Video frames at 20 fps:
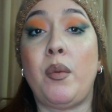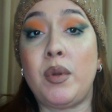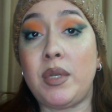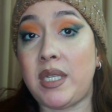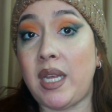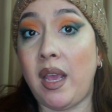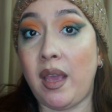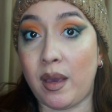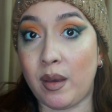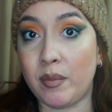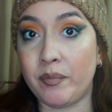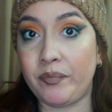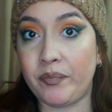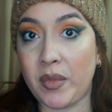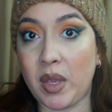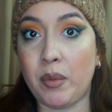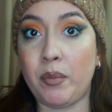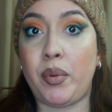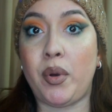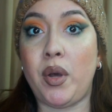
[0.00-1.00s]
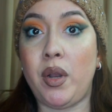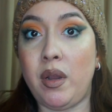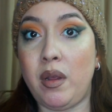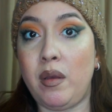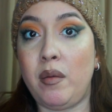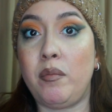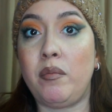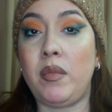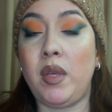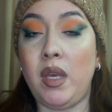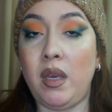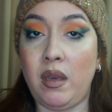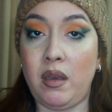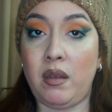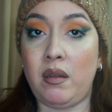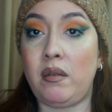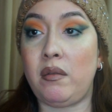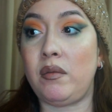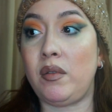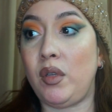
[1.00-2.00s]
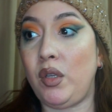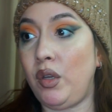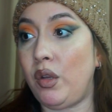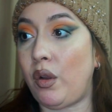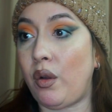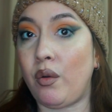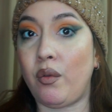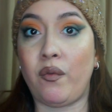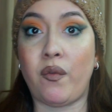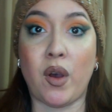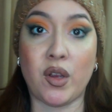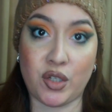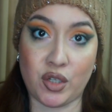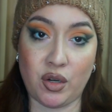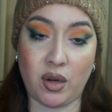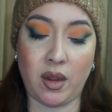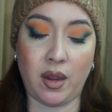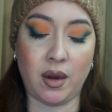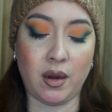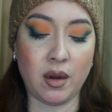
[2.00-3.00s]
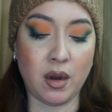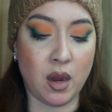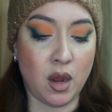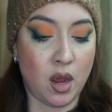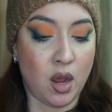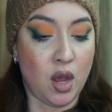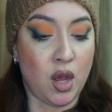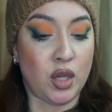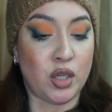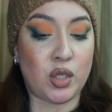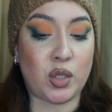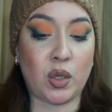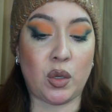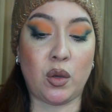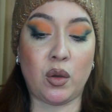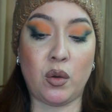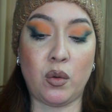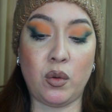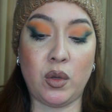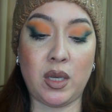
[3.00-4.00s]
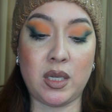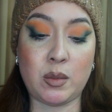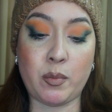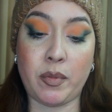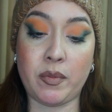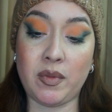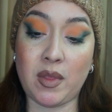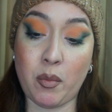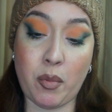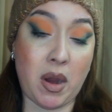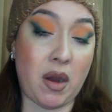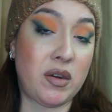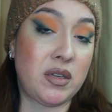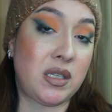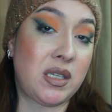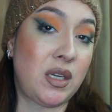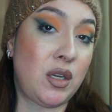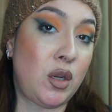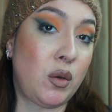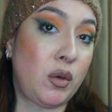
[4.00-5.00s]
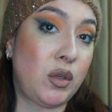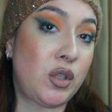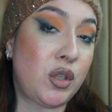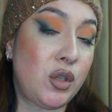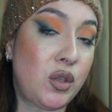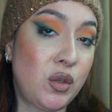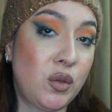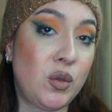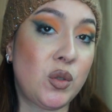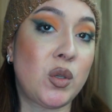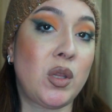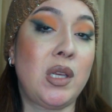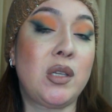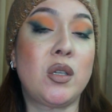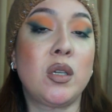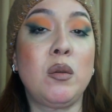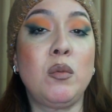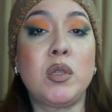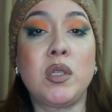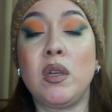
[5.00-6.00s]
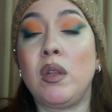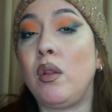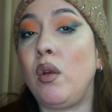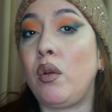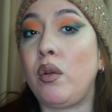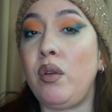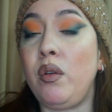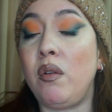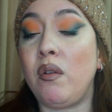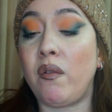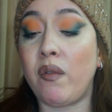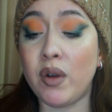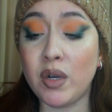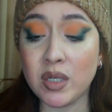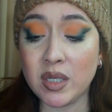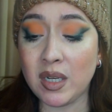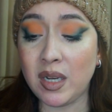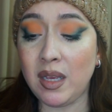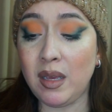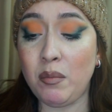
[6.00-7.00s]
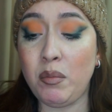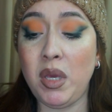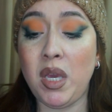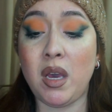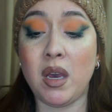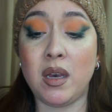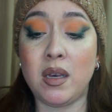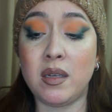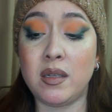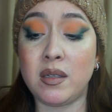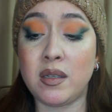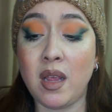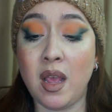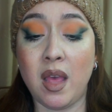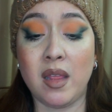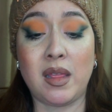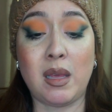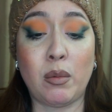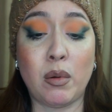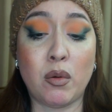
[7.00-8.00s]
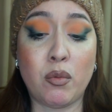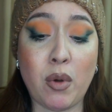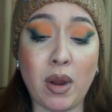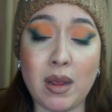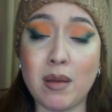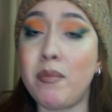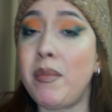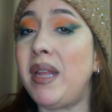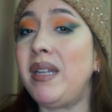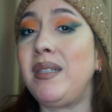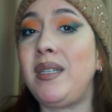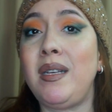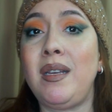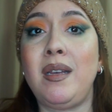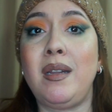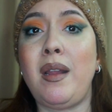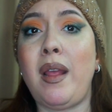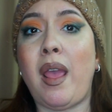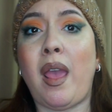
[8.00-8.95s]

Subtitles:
take him and put him in foster care. So their parents didn't know what to do, so they took him to the local university because they were recommended